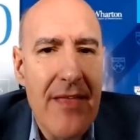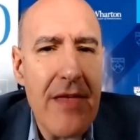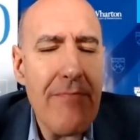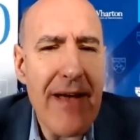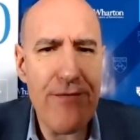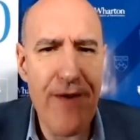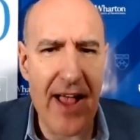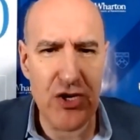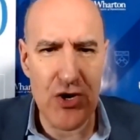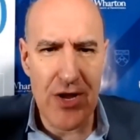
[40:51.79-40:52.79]
they
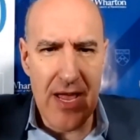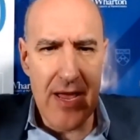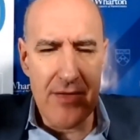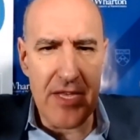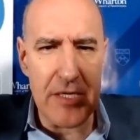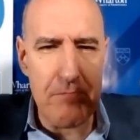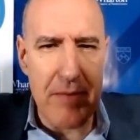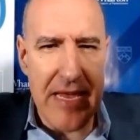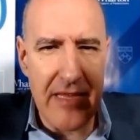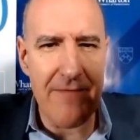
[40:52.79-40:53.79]
manufacture these
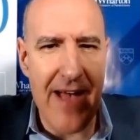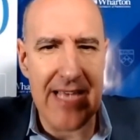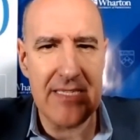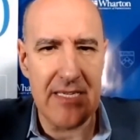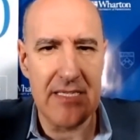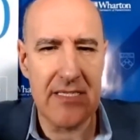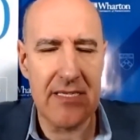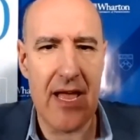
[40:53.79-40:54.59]
big devices,